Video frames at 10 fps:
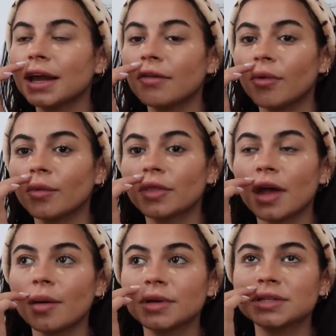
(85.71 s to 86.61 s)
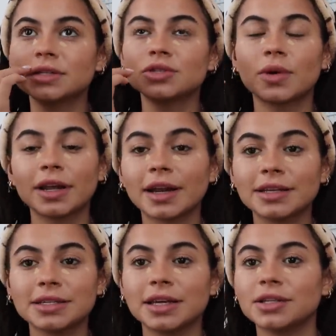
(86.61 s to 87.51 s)
I've been with them since
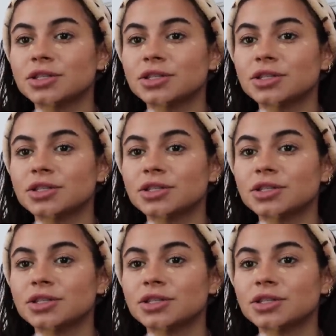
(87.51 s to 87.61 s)
2019.